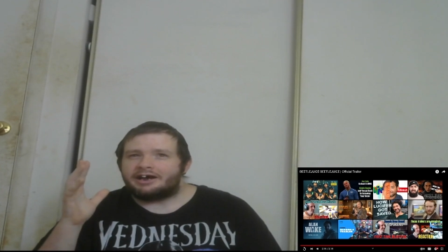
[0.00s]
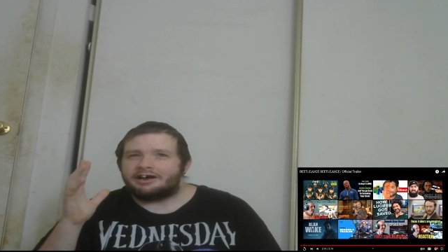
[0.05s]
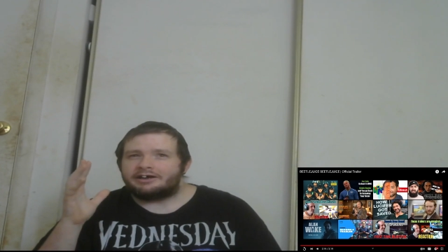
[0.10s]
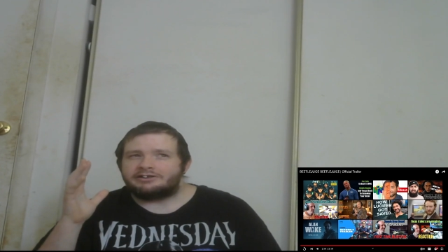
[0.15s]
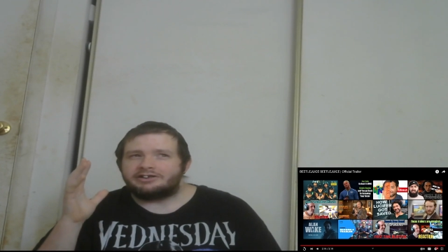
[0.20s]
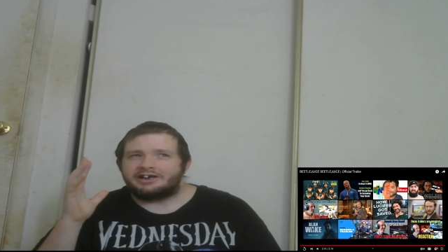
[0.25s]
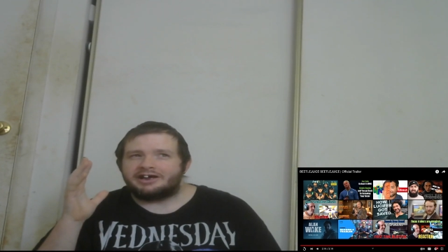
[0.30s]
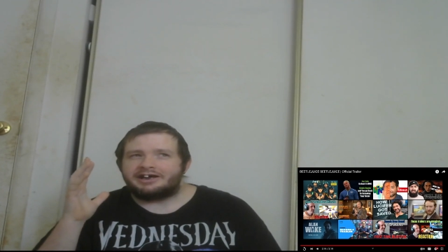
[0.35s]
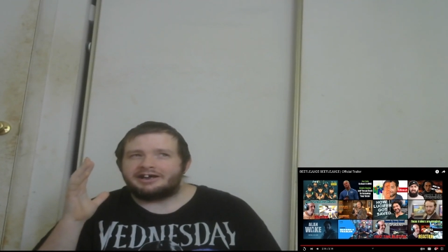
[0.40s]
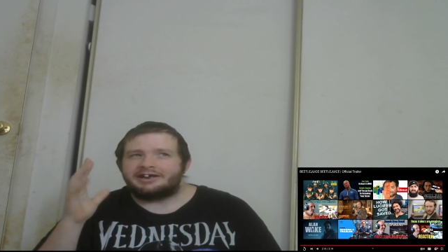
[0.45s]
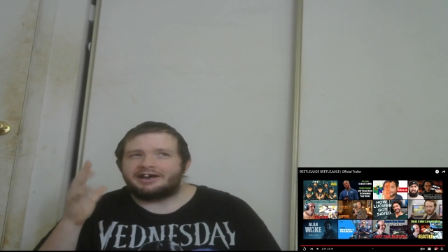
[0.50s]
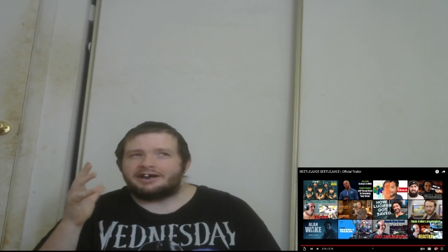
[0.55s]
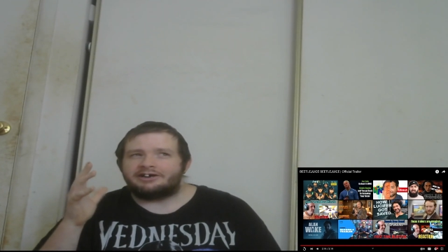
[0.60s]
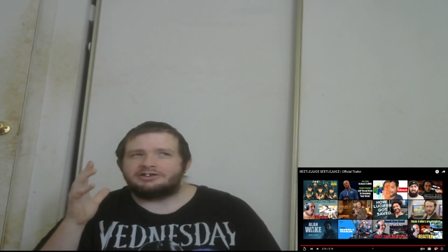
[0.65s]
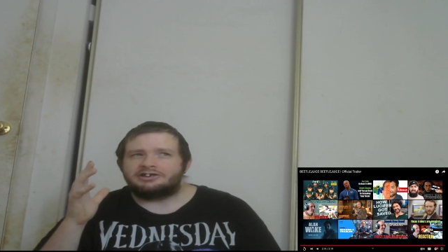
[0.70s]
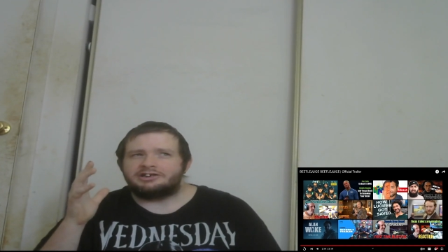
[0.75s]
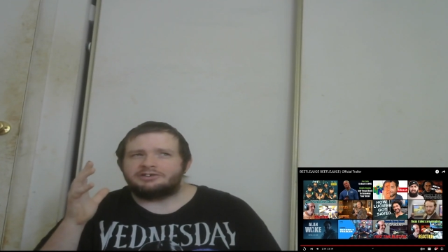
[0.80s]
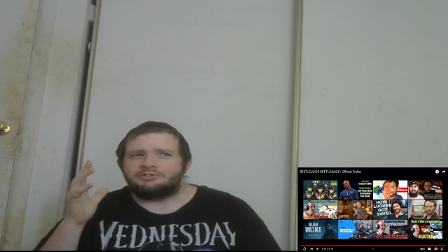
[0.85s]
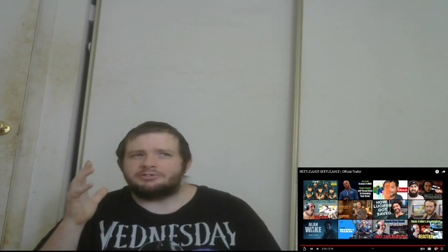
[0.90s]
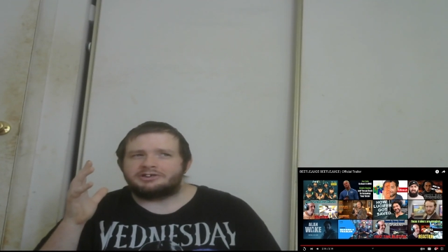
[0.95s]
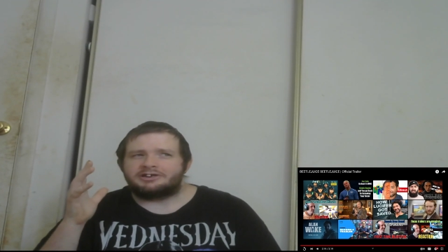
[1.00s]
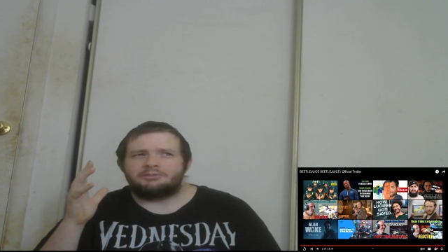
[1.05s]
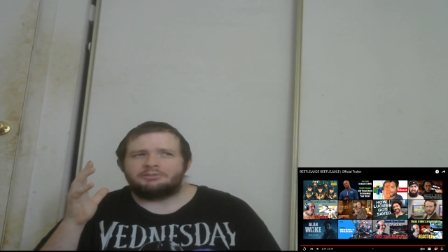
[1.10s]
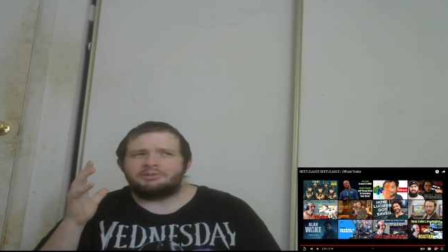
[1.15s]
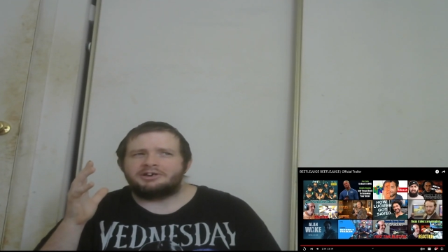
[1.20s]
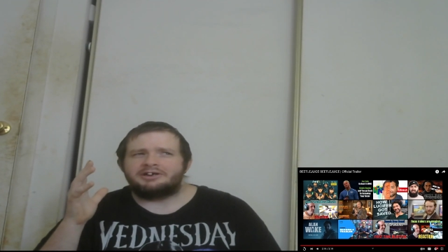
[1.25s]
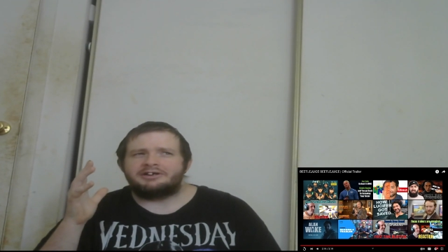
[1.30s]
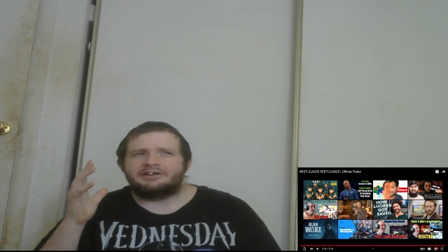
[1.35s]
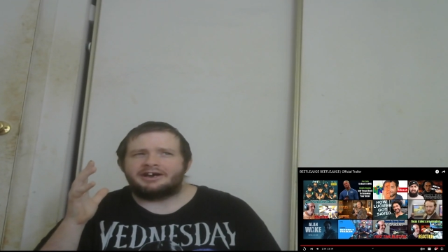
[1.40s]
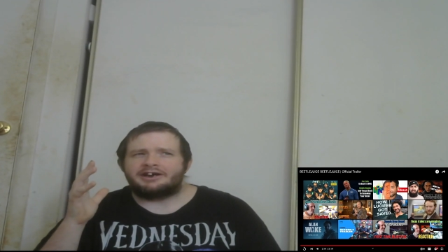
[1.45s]
they announced it was going to
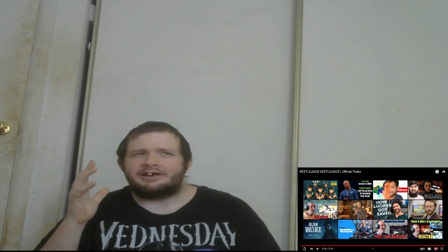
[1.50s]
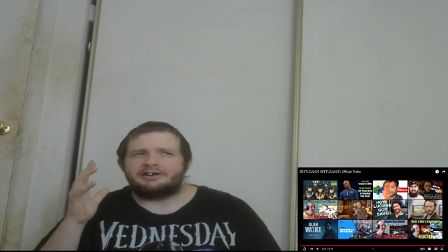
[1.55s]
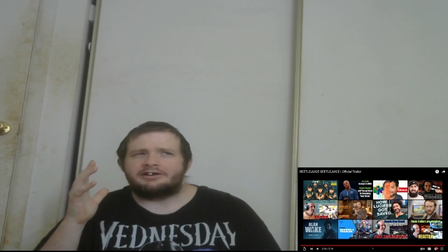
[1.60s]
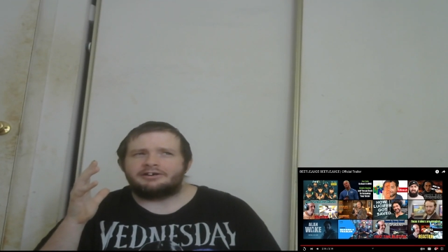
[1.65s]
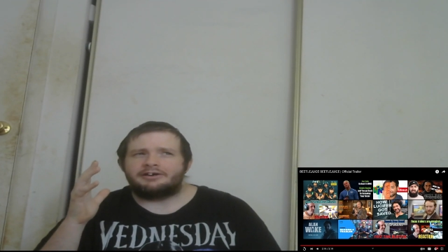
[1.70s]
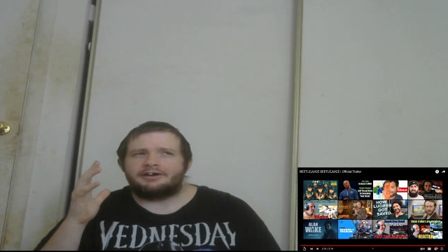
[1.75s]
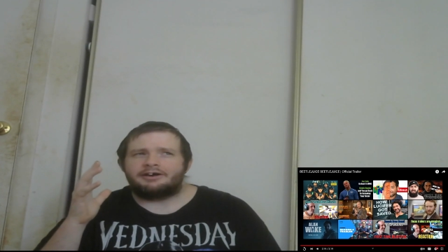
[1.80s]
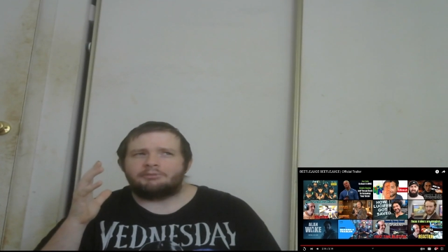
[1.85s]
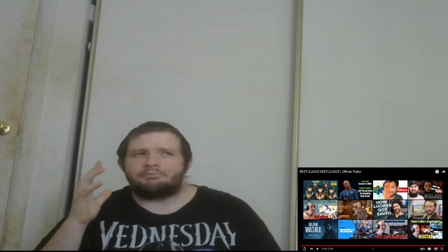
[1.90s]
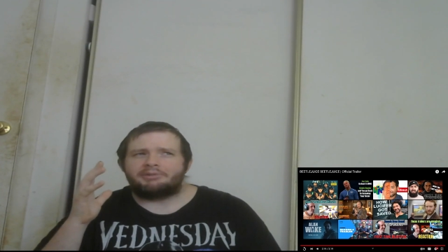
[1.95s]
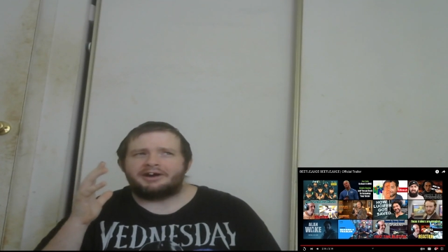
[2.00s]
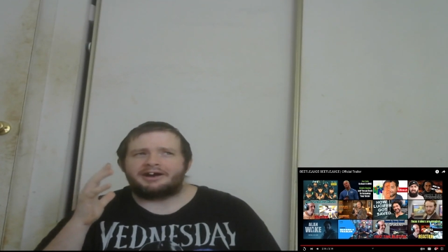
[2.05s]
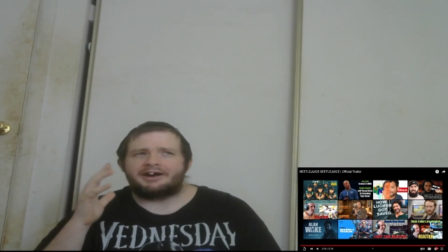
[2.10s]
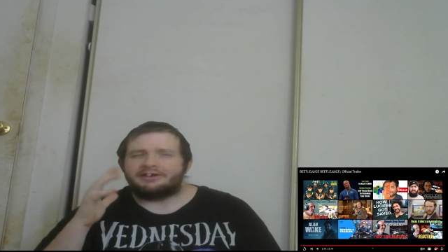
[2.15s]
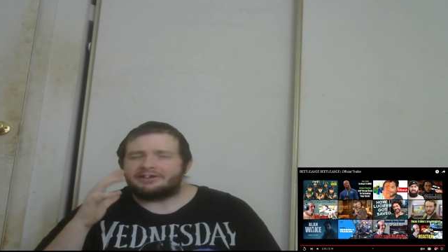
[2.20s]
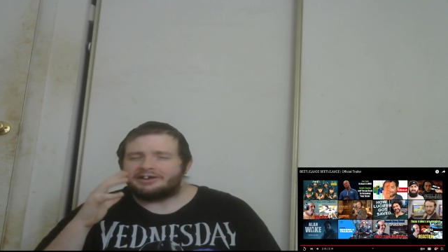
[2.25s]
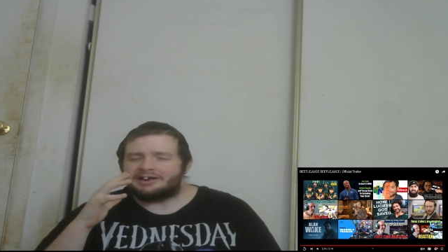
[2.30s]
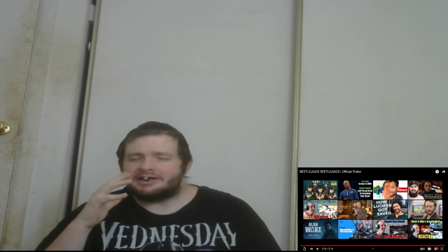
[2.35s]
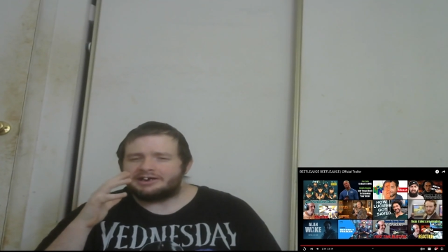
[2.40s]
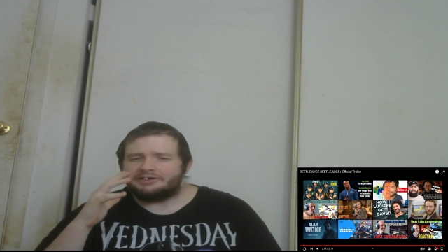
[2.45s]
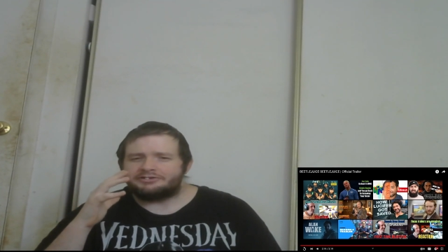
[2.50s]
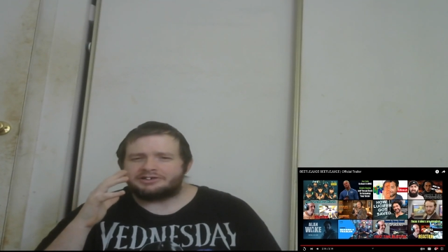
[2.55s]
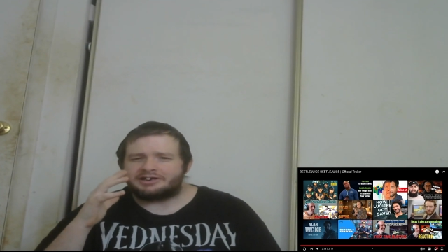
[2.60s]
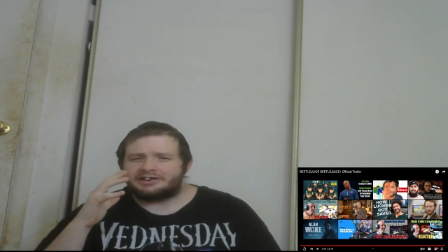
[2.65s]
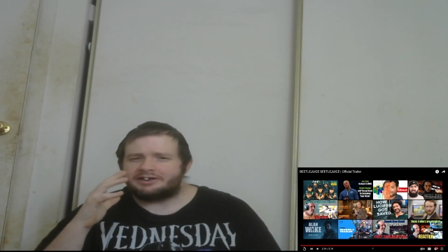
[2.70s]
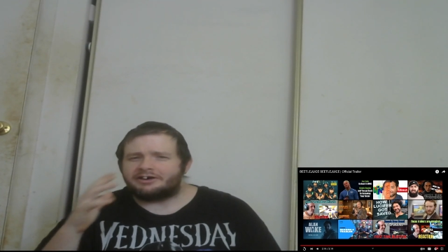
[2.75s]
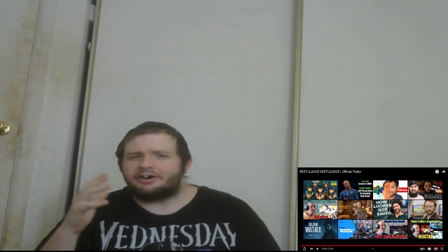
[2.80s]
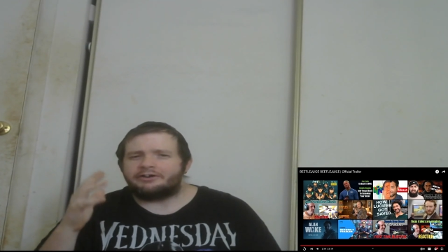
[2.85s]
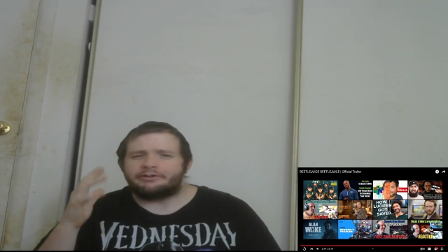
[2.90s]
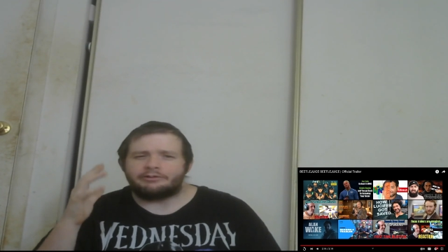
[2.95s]
be, like, apparently he was going
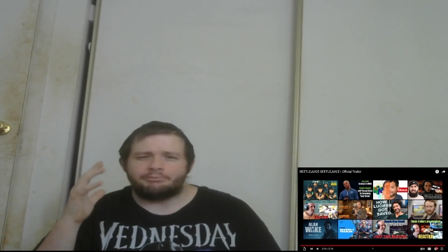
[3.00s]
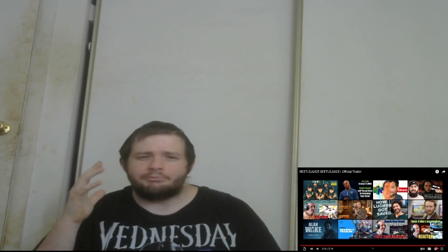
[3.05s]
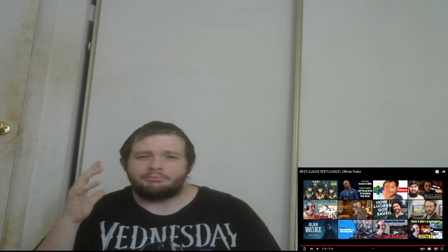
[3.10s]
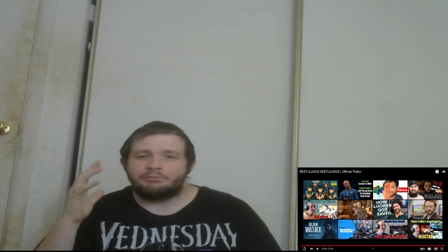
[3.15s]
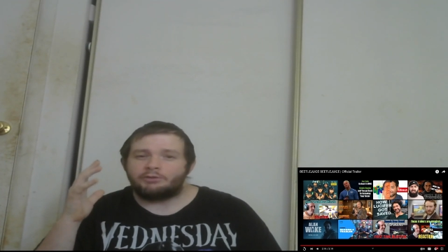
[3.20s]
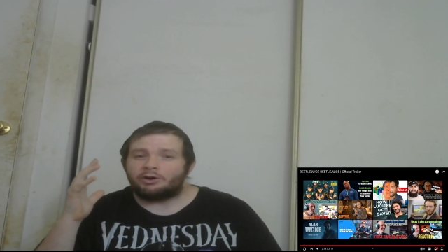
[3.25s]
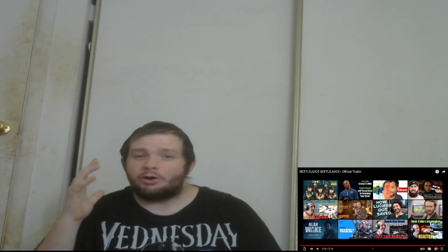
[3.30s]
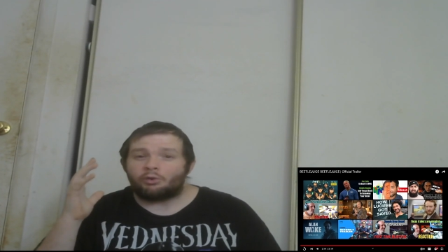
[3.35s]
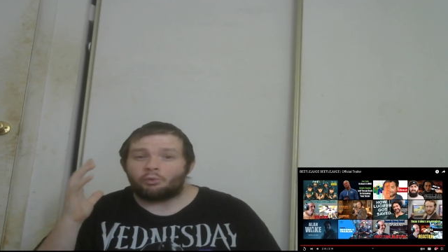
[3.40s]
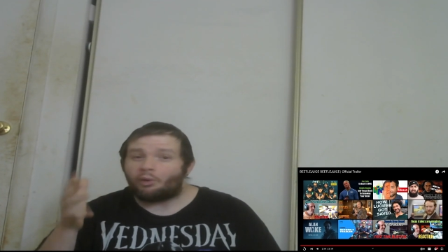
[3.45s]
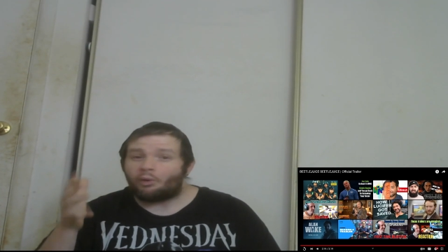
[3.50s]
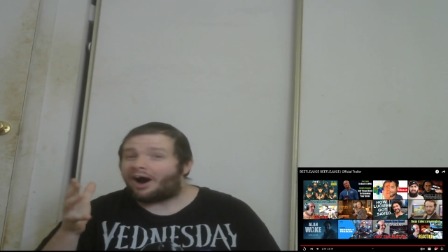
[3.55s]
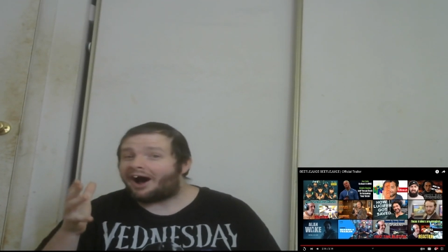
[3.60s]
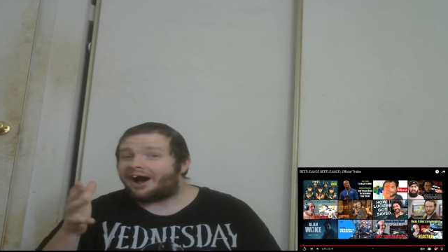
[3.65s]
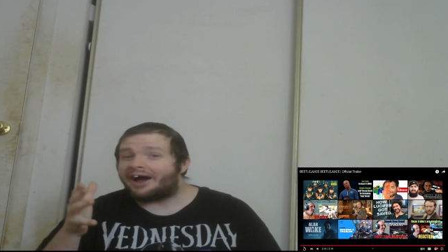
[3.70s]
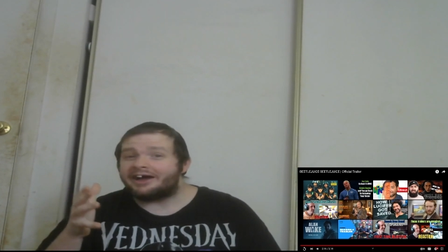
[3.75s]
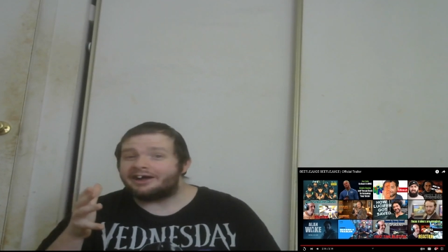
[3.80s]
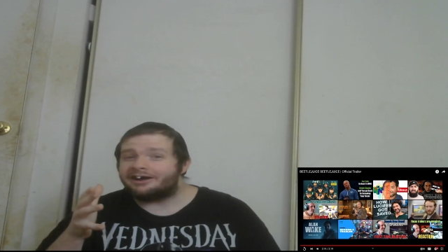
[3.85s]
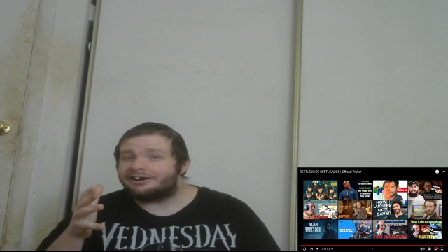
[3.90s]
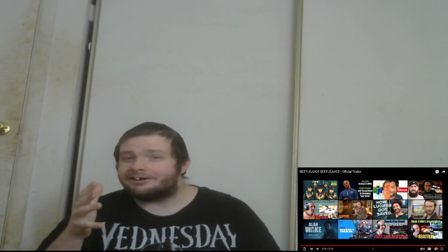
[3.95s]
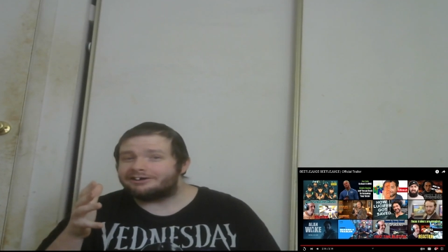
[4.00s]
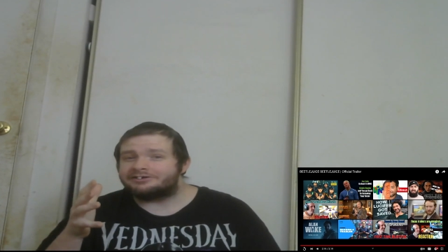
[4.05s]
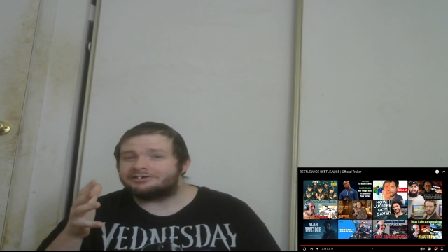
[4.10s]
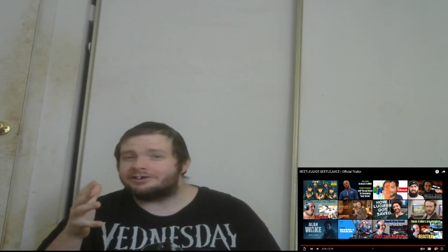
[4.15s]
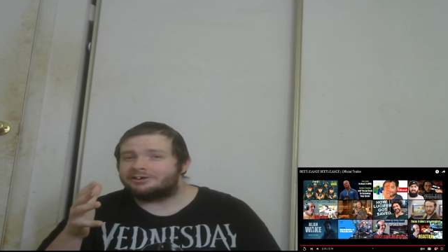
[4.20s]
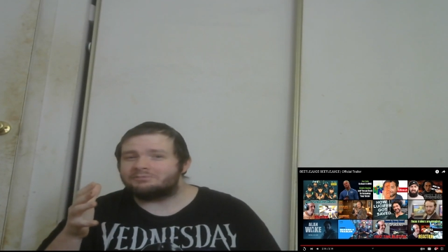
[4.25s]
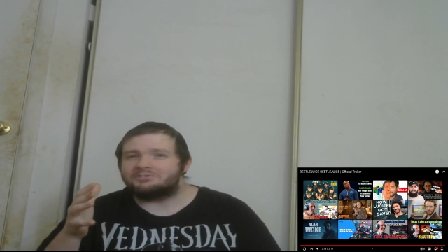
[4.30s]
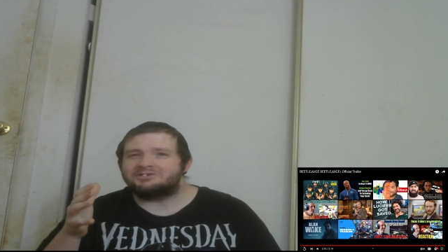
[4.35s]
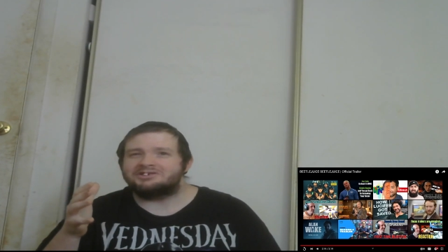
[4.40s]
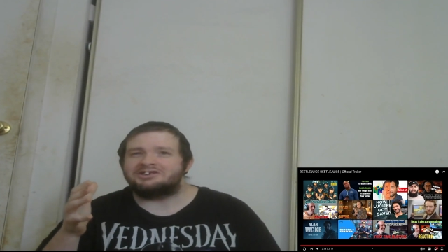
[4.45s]
to go to Hawaii or something,